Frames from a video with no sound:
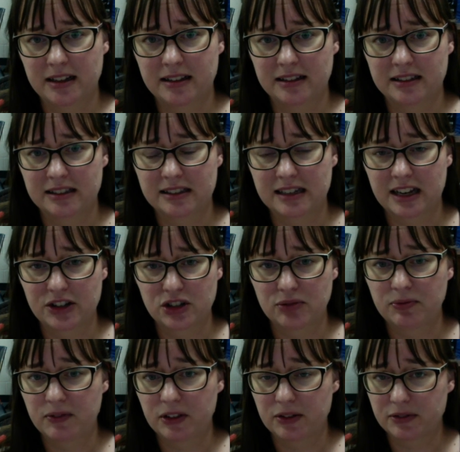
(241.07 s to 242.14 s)
the discussion
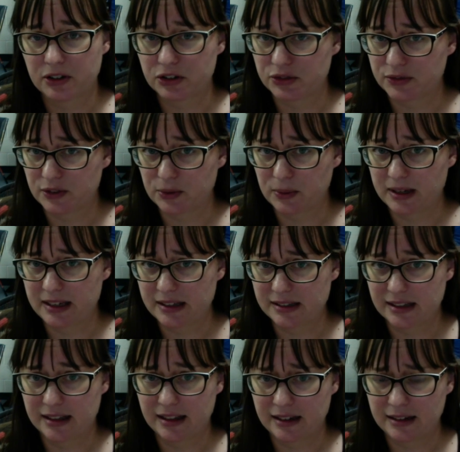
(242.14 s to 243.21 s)
for the first few weeks,
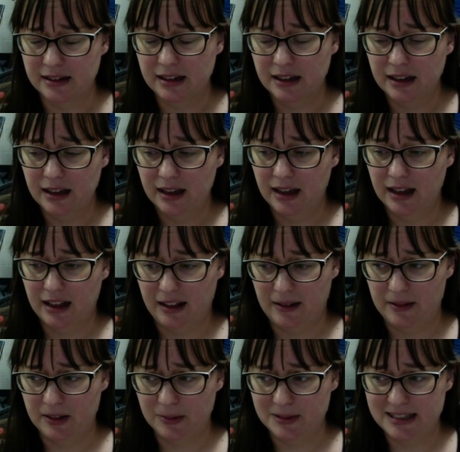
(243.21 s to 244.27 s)
and then
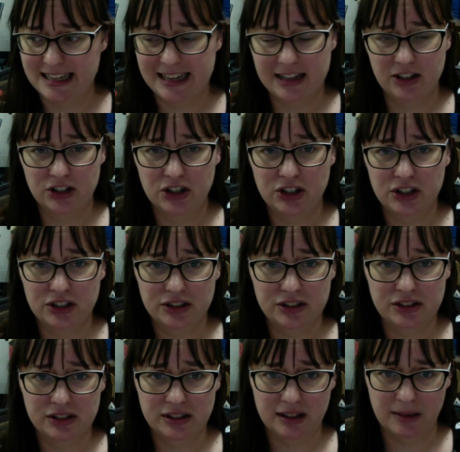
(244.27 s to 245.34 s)
they'll be taking
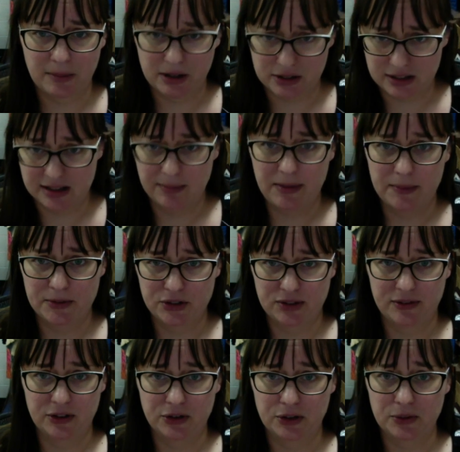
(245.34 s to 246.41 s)
turns amongst the members of
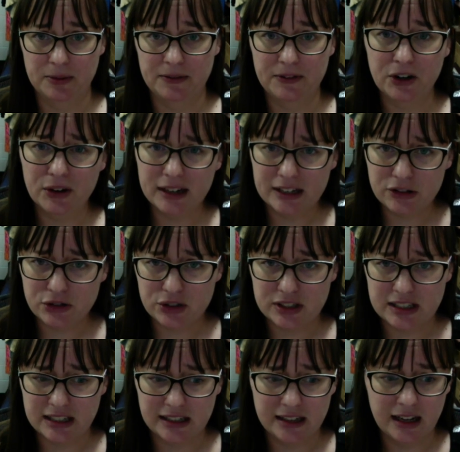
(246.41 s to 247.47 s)
the group. If you're
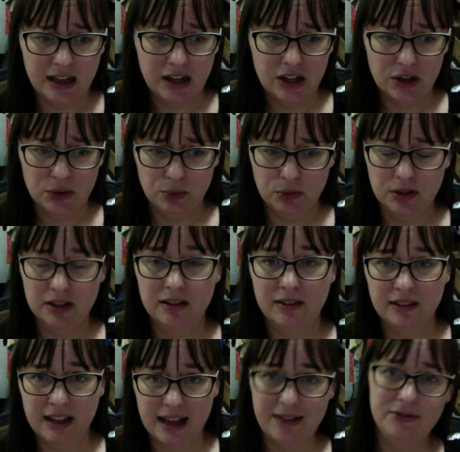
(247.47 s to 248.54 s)
interested, would
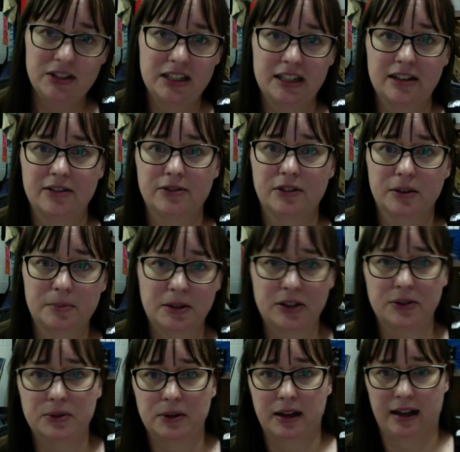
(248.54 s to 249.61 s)
love to hear from
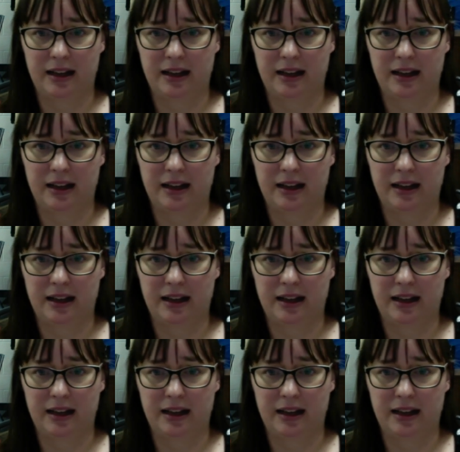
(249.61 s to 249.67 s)
you,